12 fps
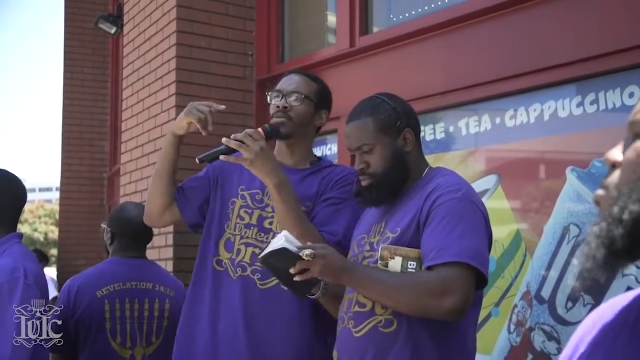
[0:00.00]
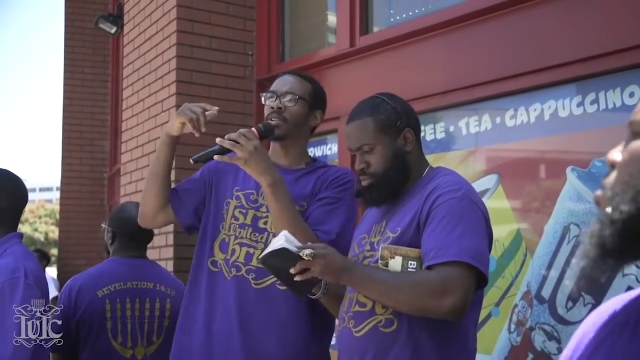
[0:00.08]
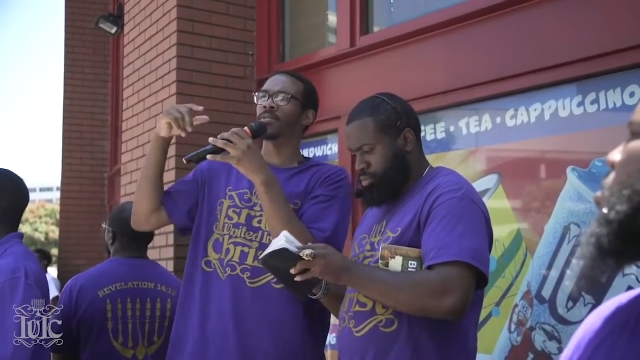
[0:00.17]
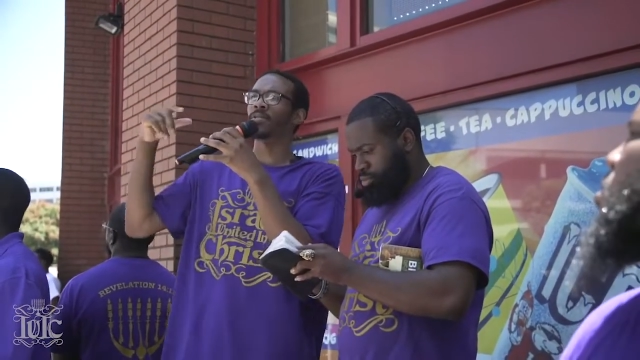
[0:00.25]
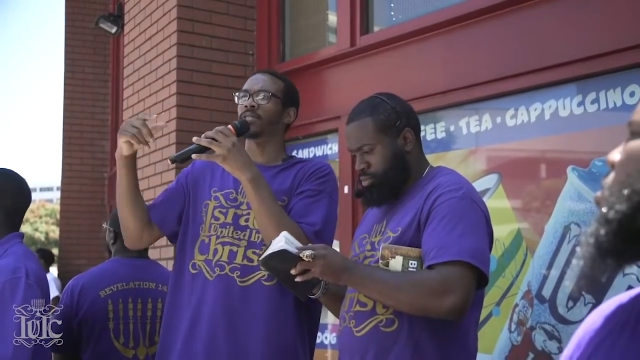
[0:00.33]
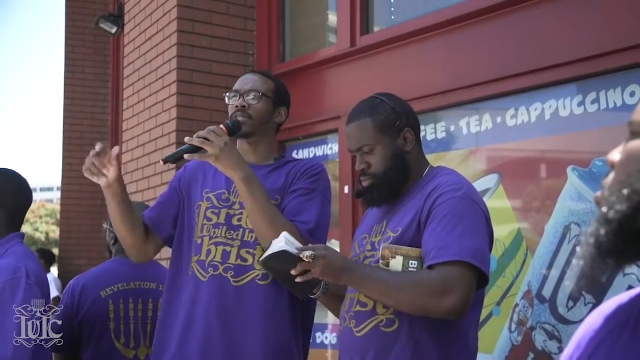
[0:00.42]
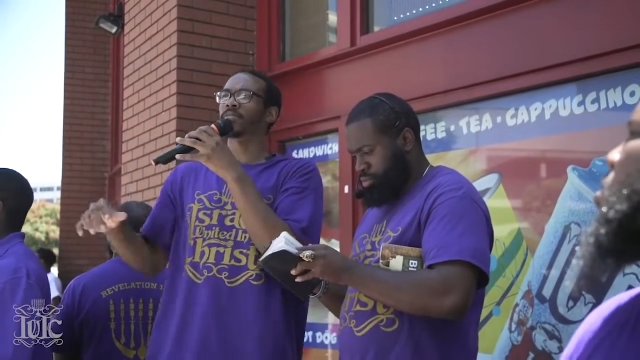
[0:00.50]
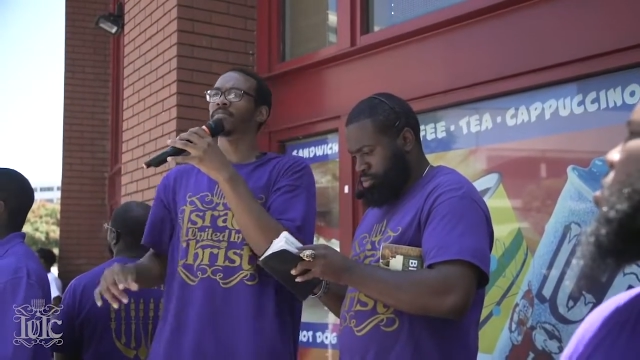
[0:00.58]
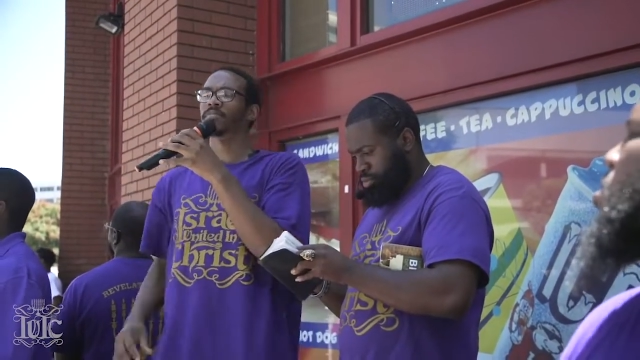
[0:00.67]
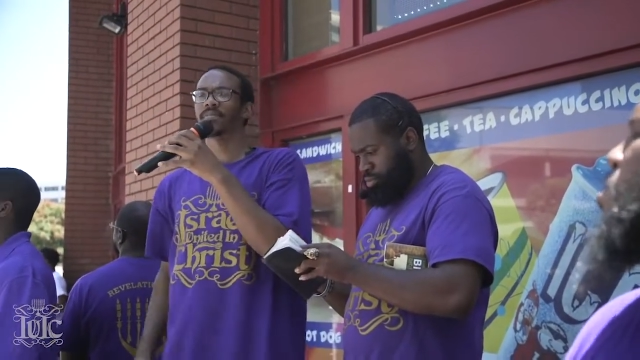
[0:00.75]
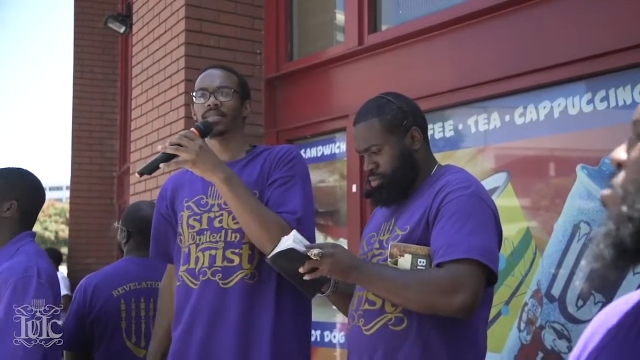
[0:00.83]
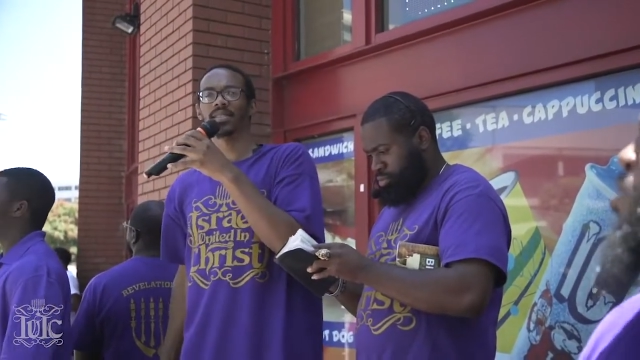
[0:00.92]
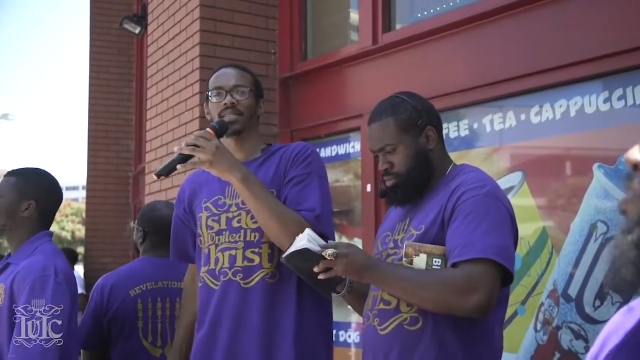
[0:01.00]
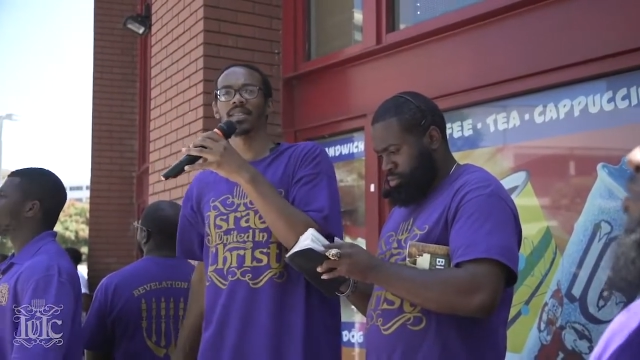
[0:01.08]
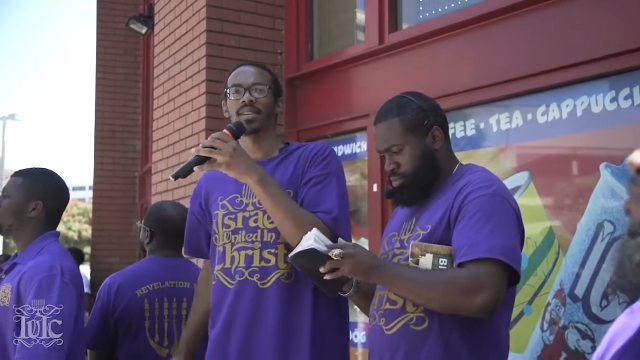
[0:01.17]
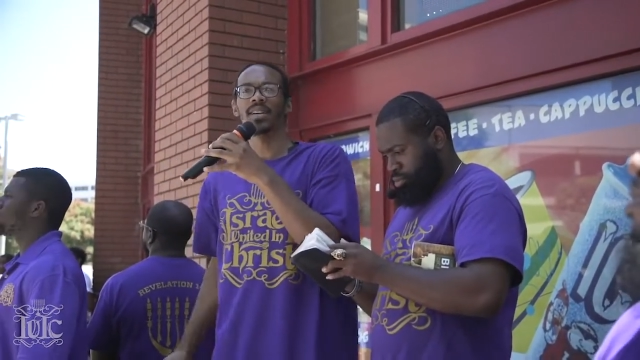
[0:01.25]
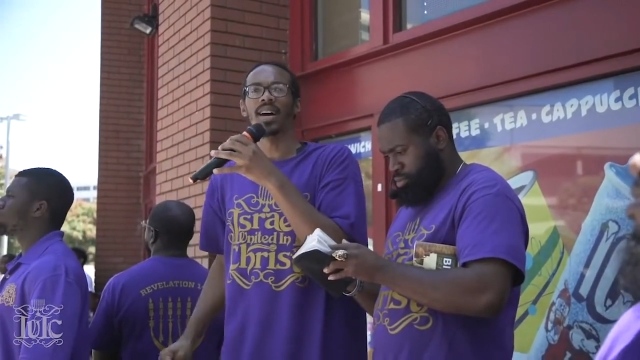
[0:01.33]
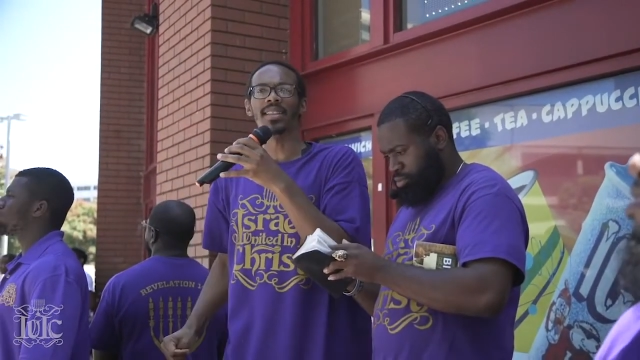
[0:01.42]
Speaker 1: no difference.
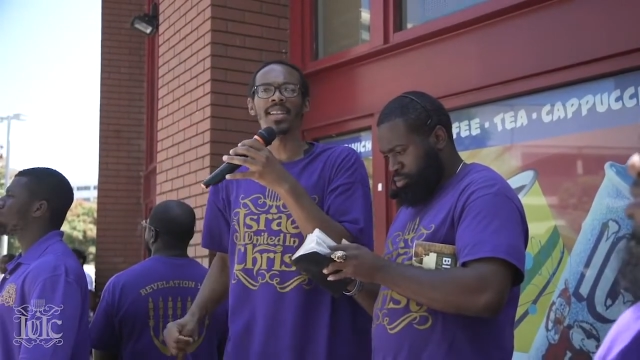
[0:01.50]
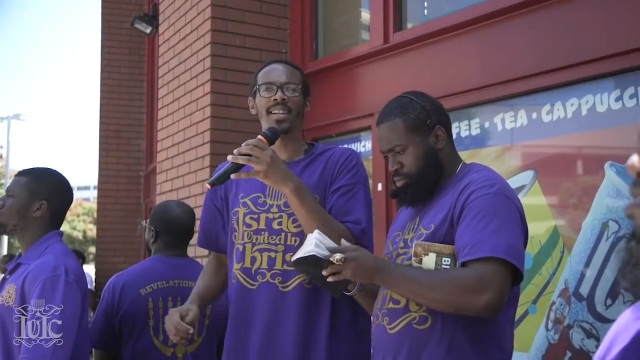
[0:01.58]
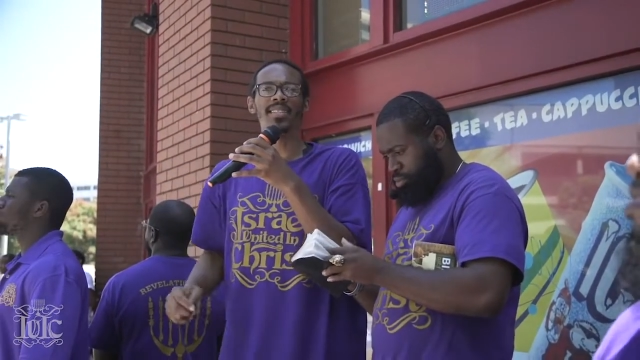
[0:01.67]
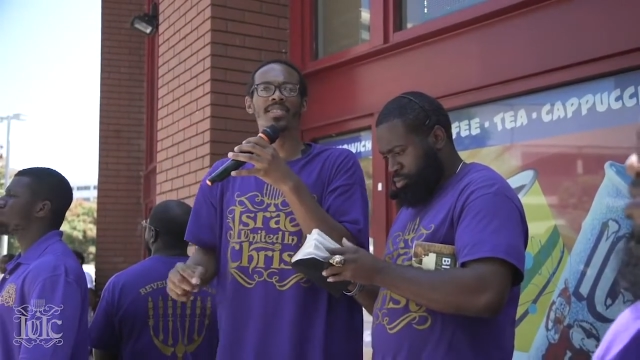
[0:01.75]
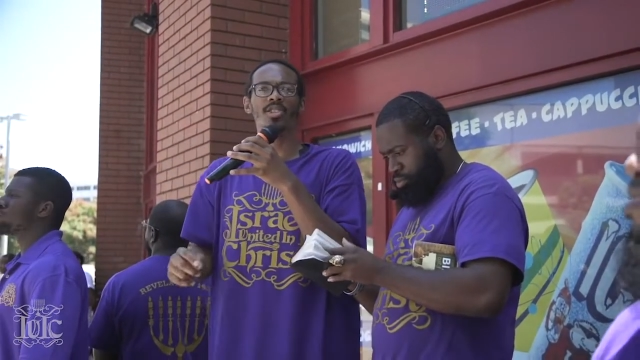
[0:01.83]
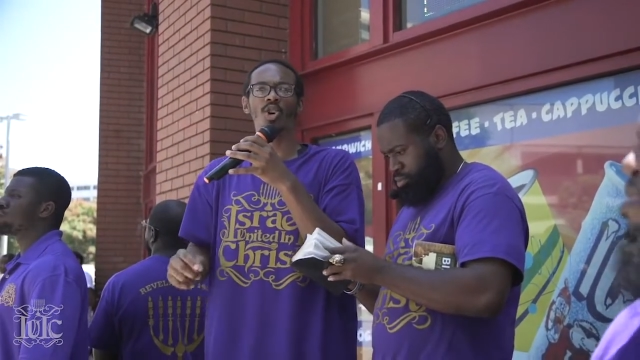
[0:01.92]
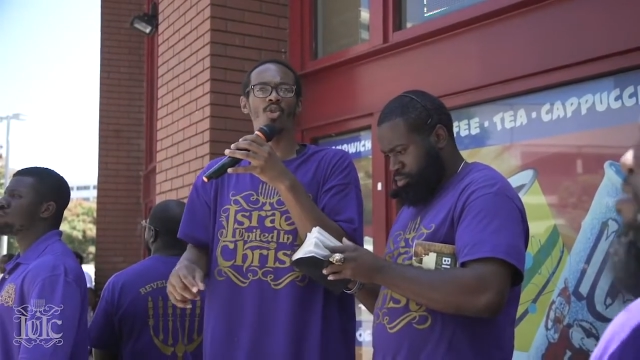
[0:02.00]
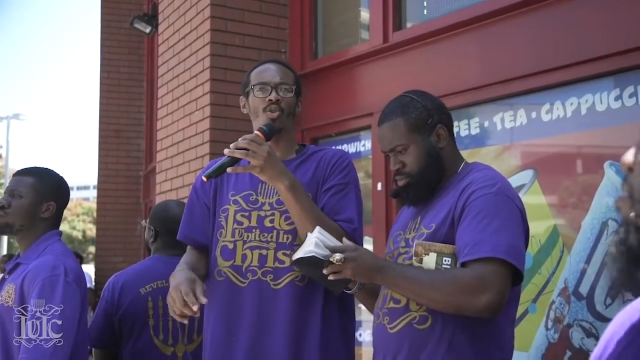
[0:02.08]
I think that's two,